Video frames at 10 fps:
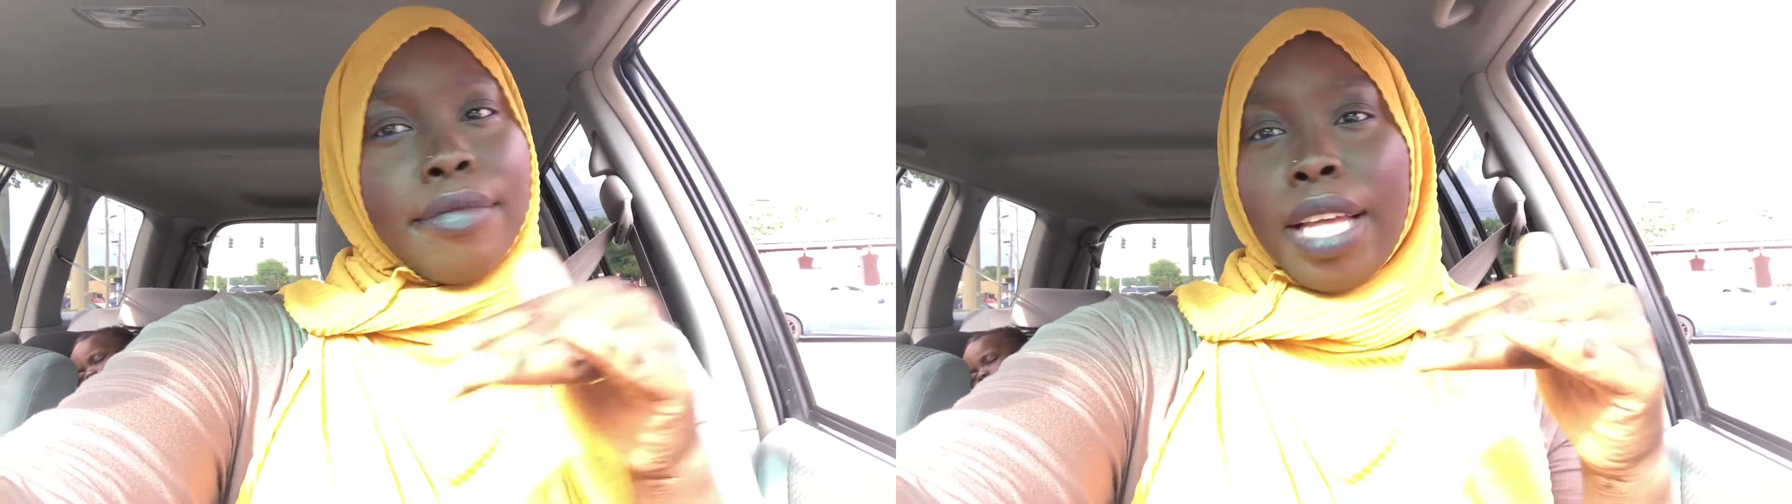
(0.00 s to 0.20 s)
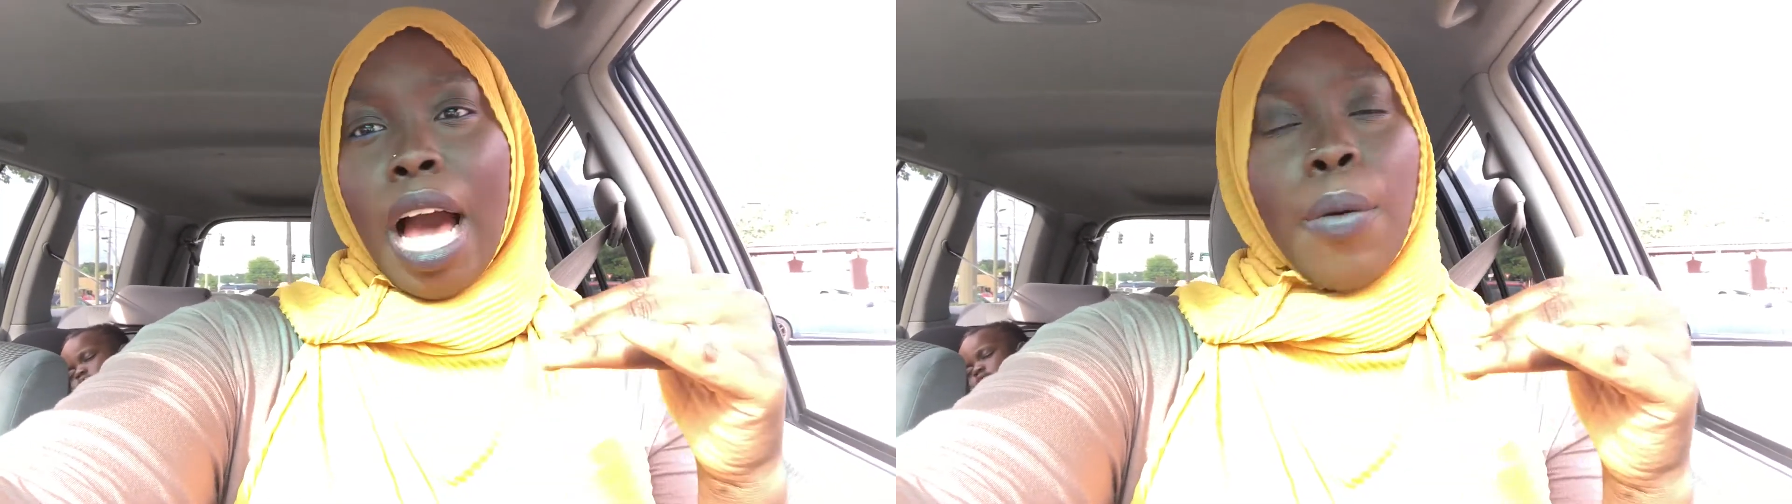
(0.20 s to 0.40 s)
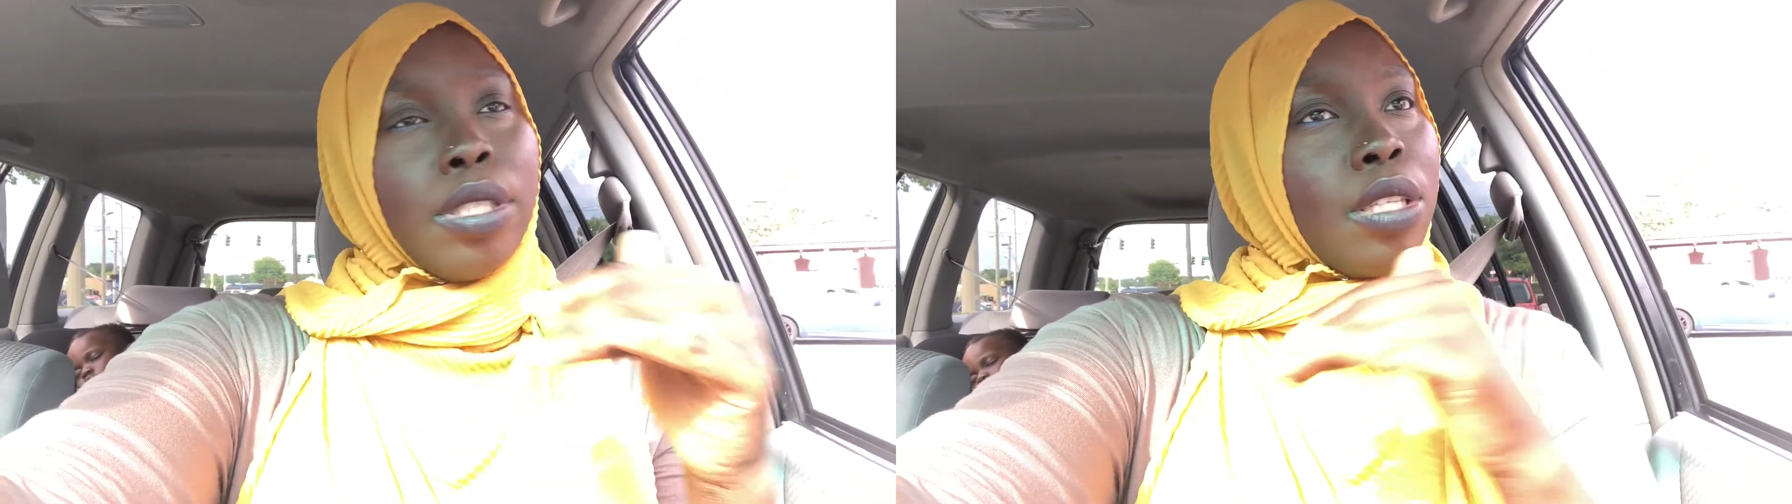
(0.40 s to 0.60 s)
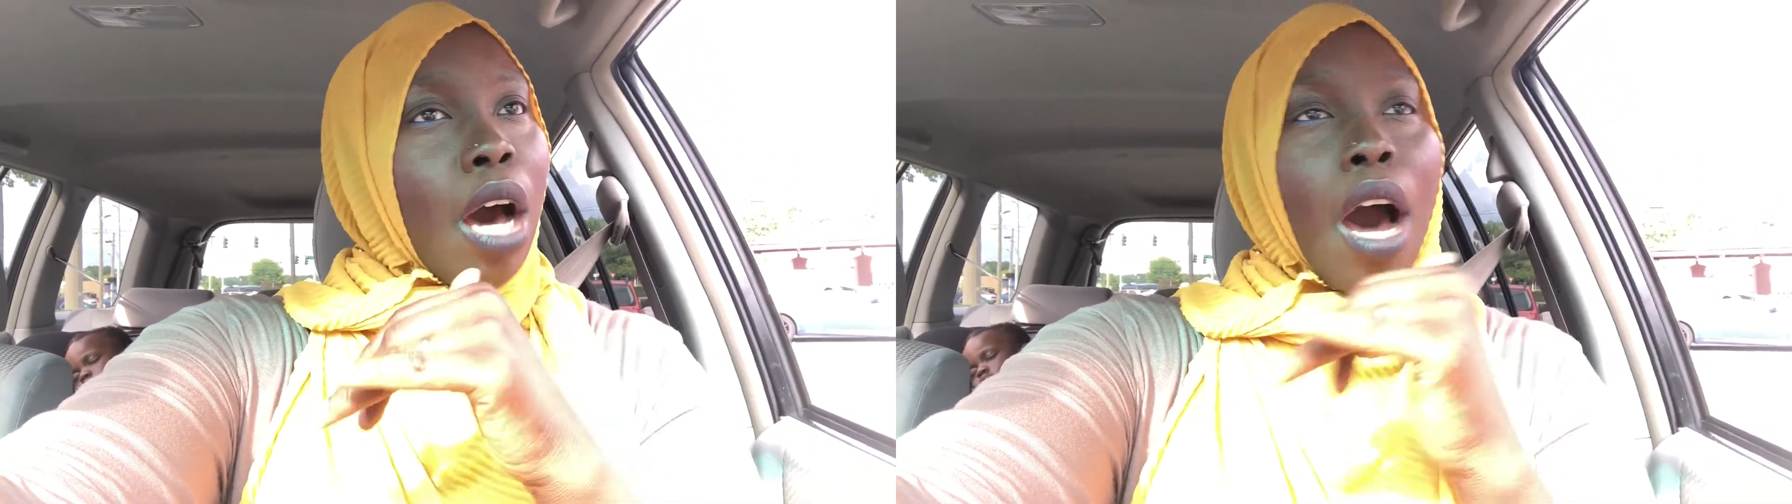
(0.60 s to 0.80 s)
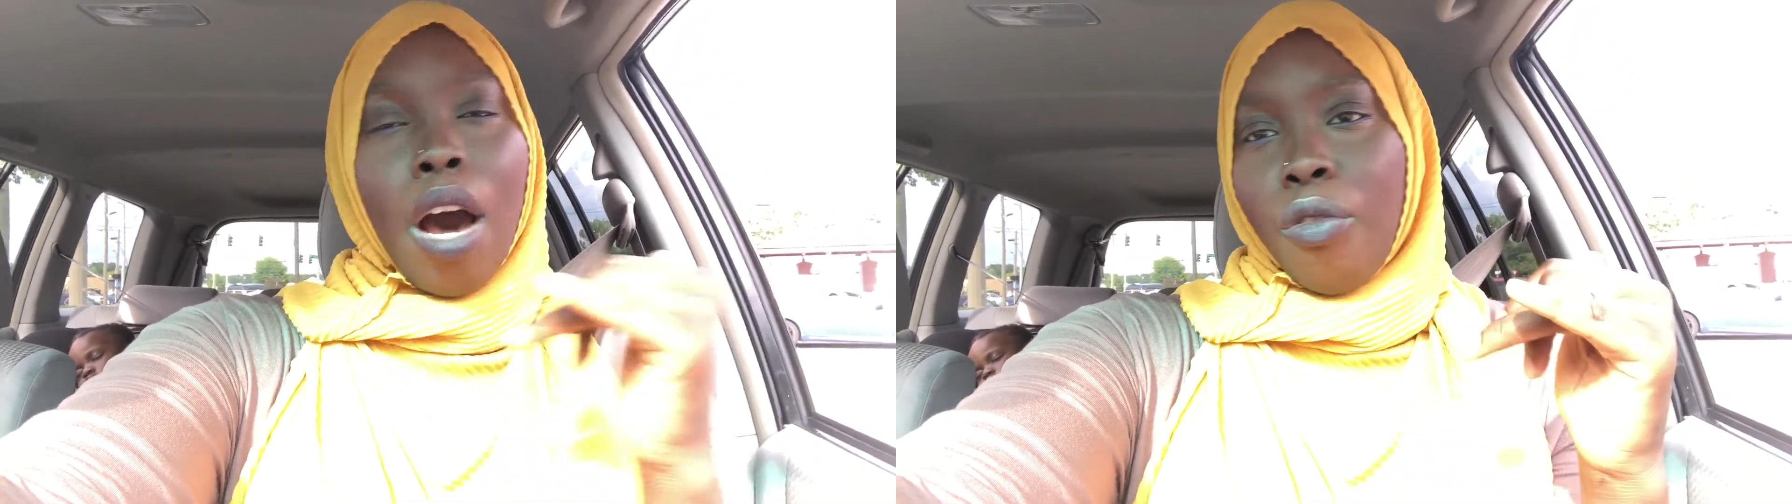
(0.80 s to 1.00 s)
I was
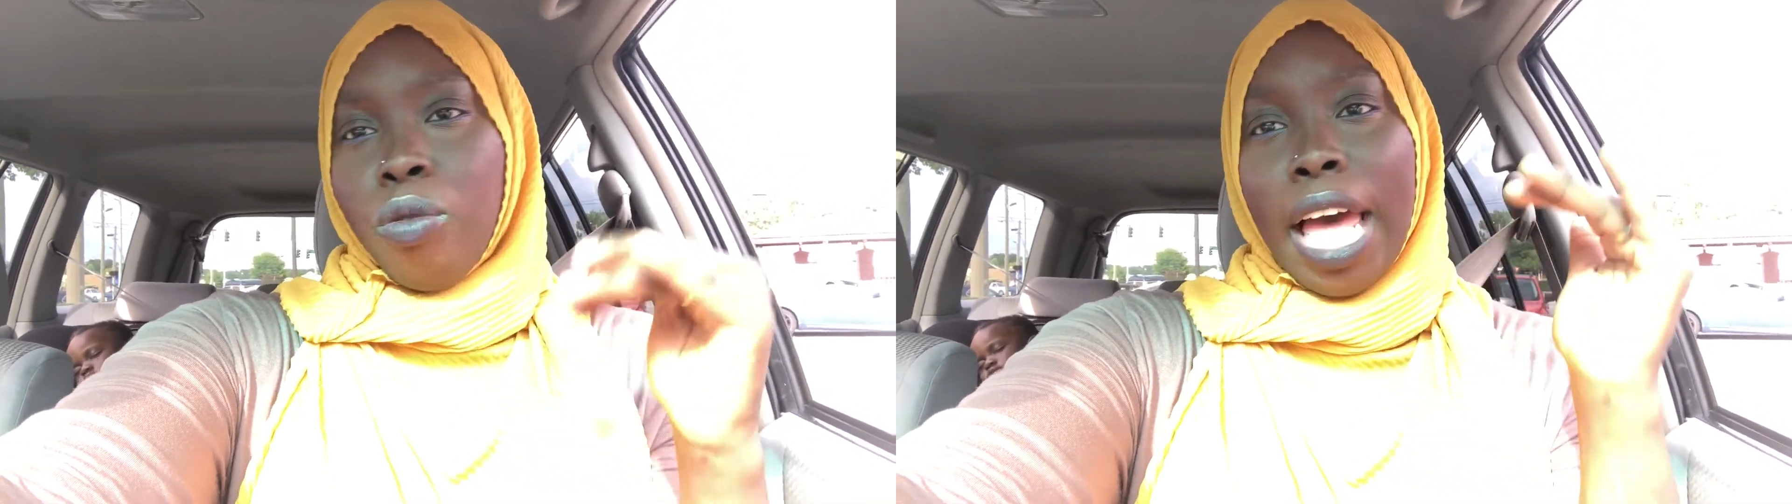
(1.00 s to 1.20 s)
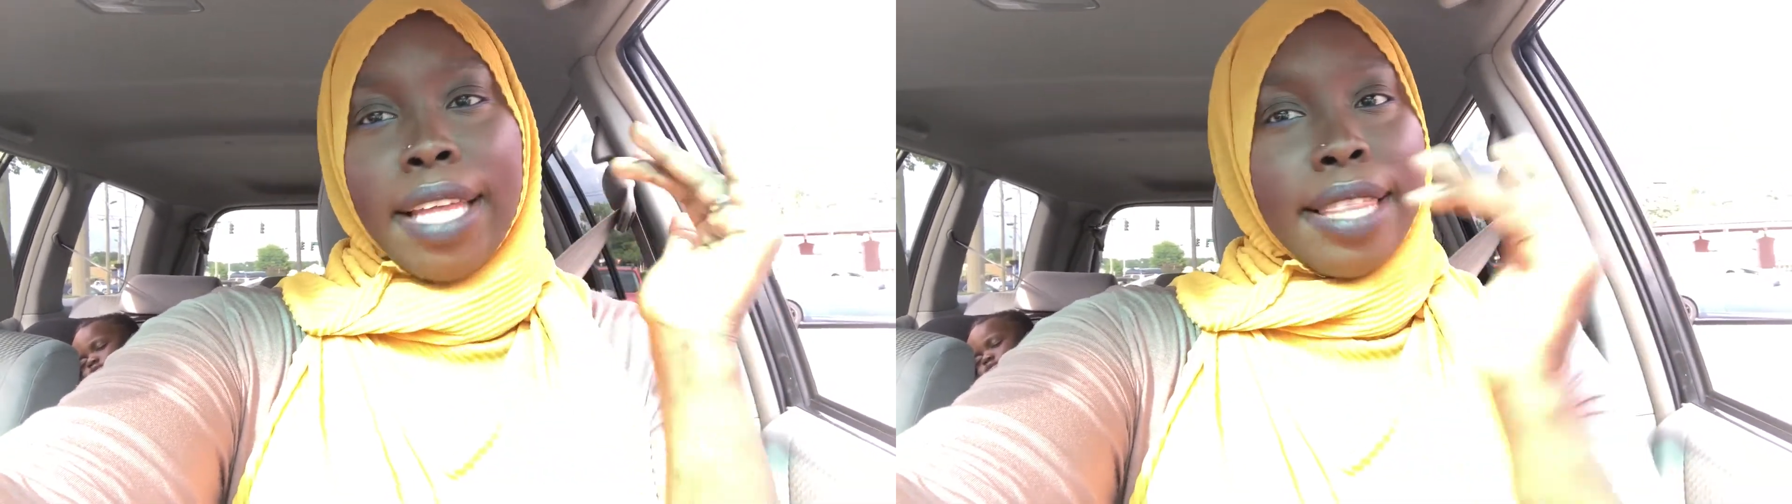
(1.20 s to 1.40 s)
off. Like,